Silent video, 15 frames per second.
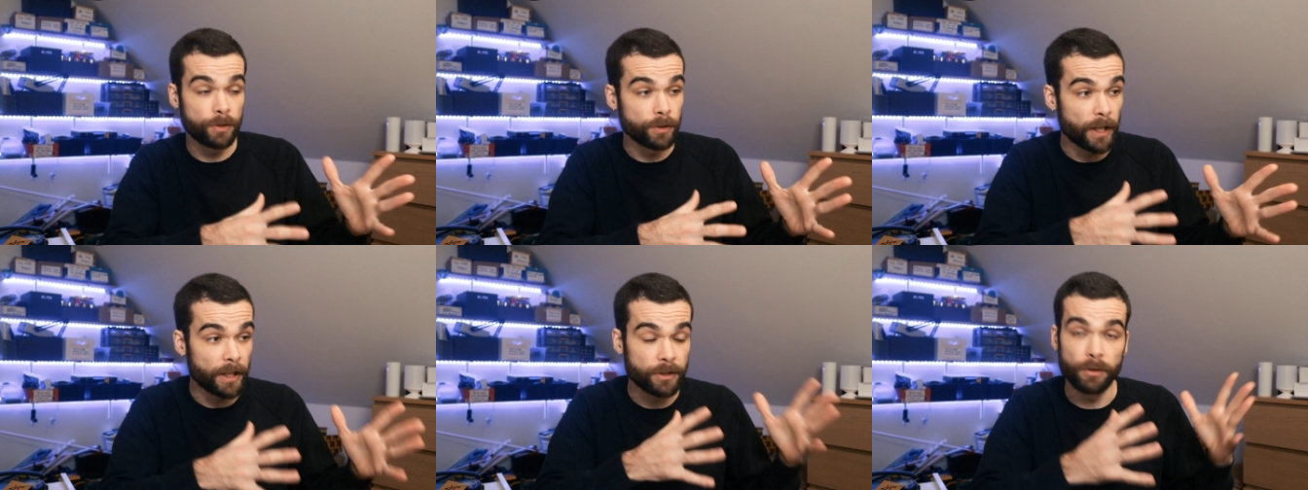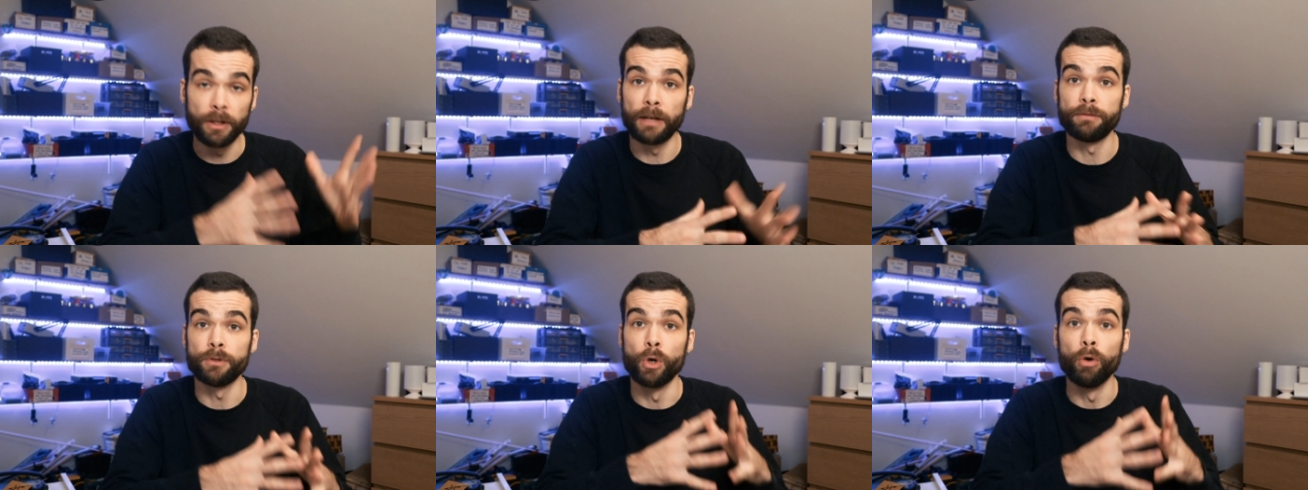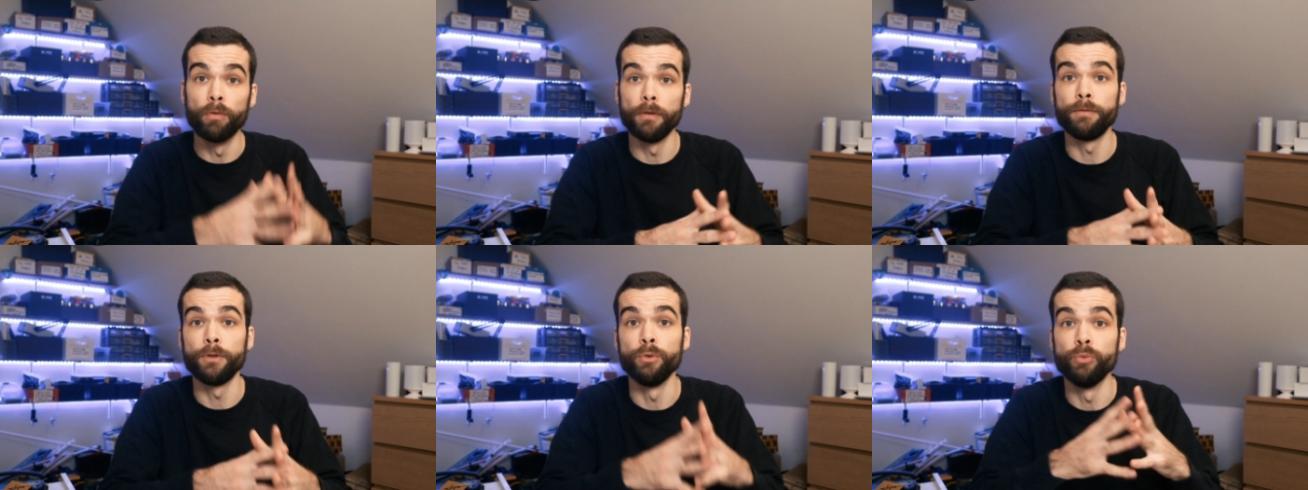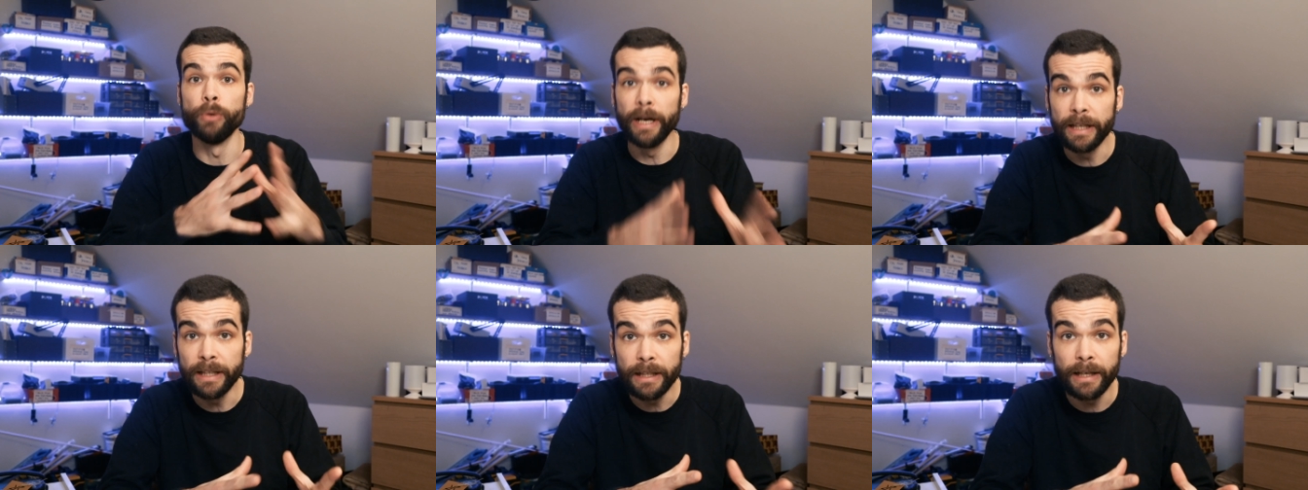you do that, you'll have your overview
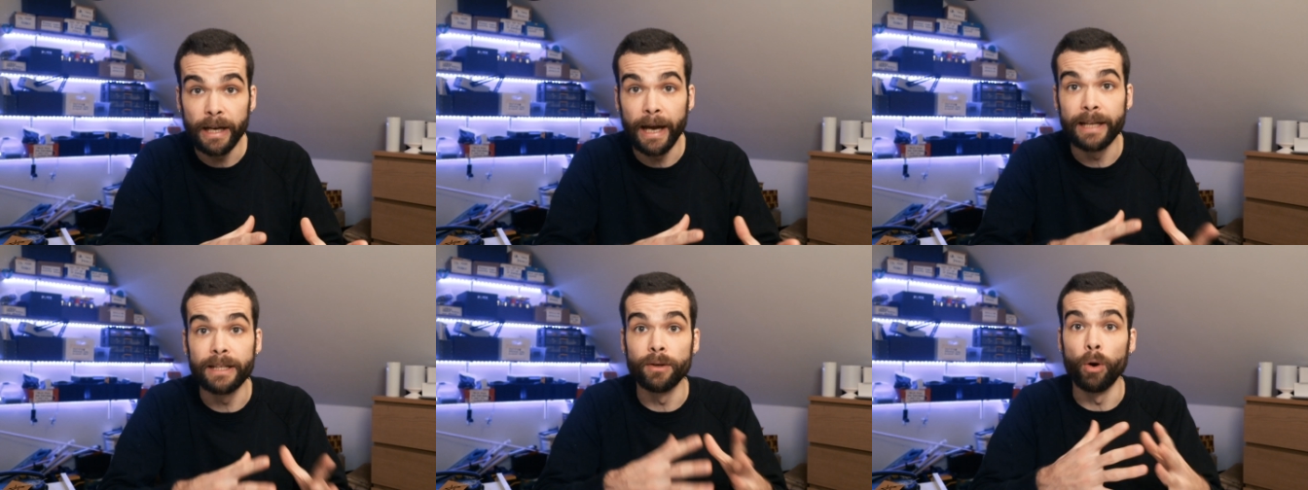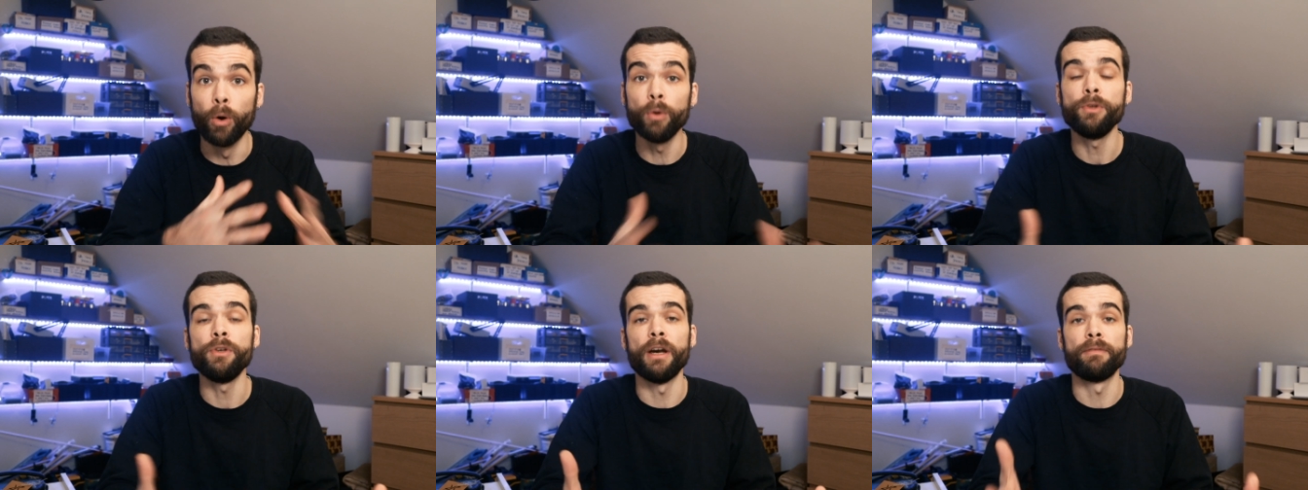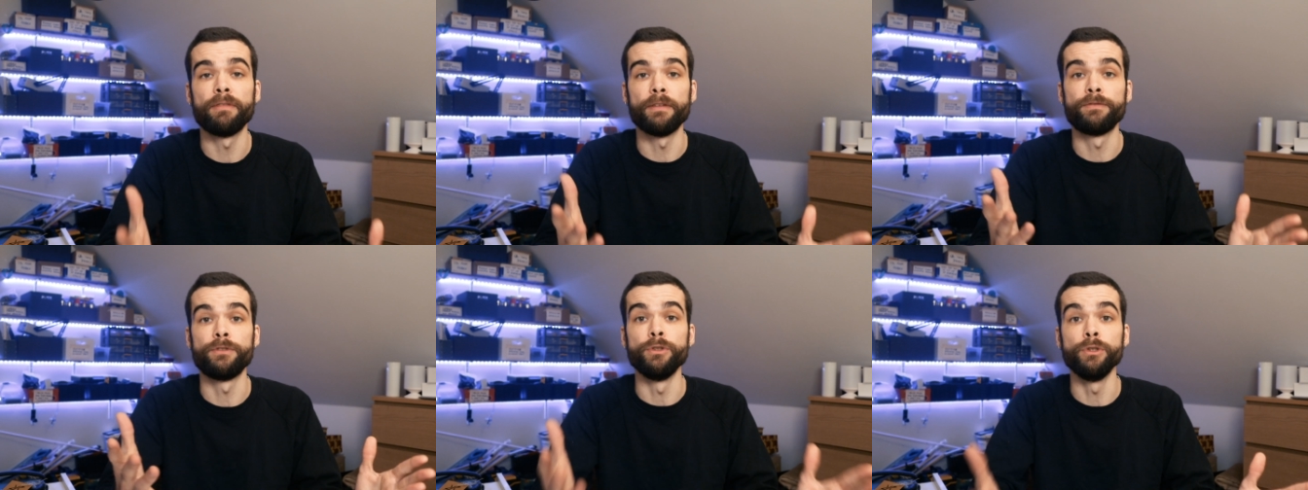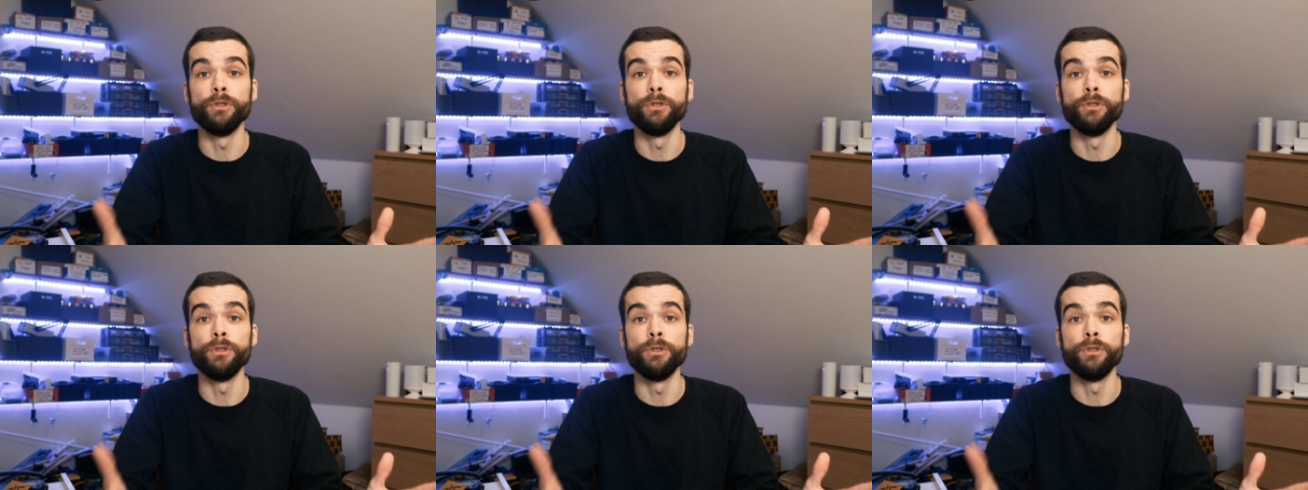ready, and all you have left to